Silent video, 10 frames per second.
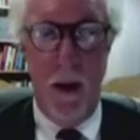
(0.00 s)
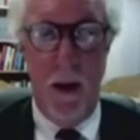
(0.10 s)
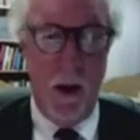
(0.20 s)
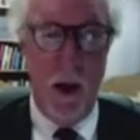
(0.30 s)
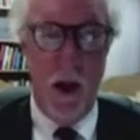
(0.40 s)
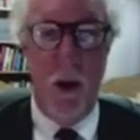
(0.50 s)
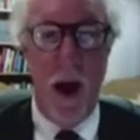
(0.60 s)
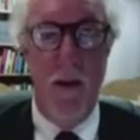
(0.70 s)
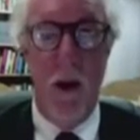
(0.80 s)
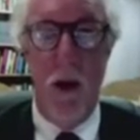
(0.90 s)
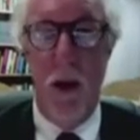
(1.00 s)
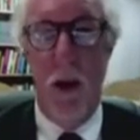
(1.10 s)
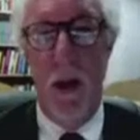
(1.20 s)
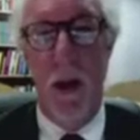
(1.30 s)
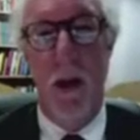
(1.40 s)
geographical
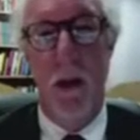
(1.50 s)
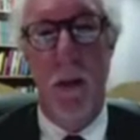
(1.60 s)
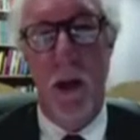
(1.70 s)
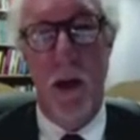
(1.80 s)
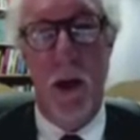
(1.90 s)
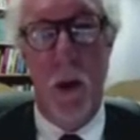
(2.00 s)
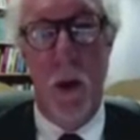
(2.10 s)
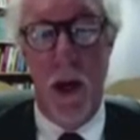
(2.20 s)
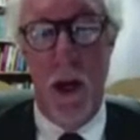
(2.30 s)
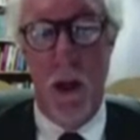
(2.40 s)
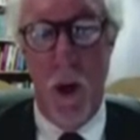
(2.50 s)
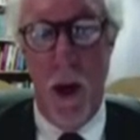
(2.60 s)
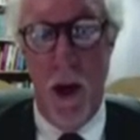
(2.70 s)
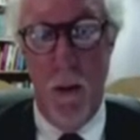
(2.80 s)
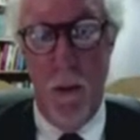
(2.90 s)
dimension to it as
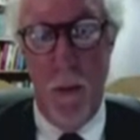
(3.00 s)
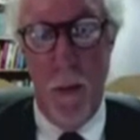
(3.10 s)
well.